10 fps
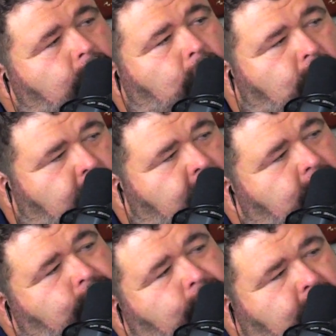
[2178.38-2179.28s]
Cooking.
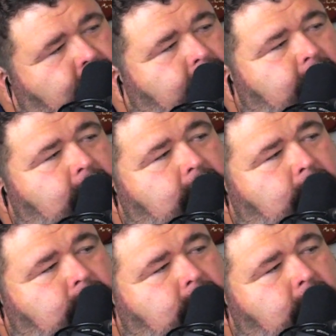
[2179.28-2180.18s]
Grills full of
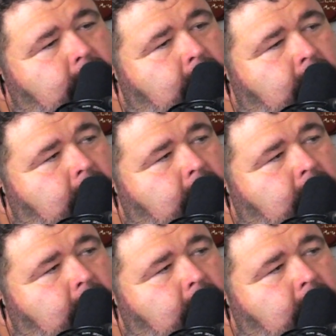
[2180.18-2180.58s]
ribs,